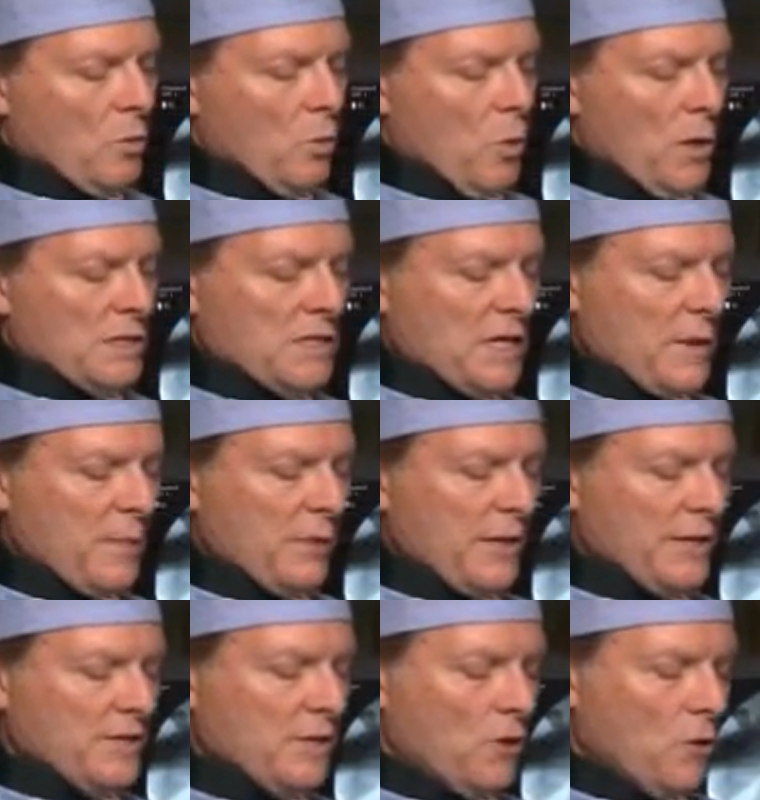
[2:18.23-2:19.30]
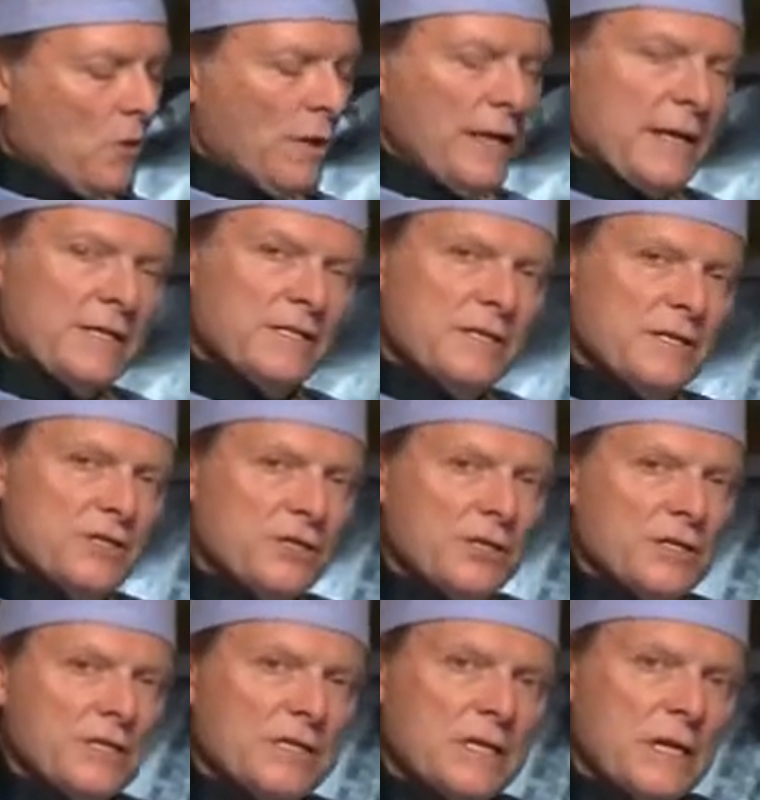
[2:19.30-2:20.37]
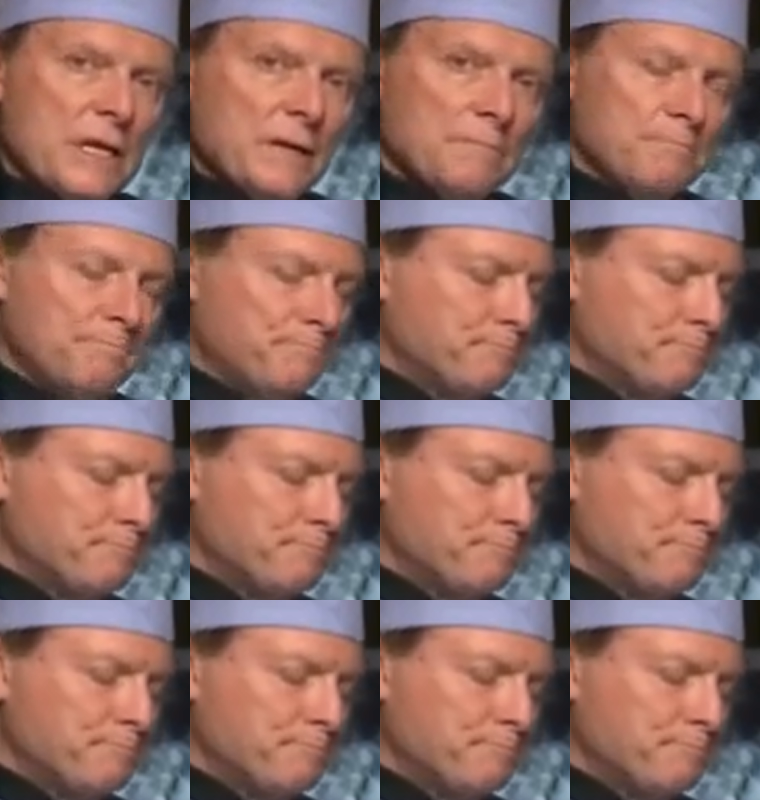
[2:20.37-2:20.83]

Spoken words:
Once I place local anesthesia in the skin,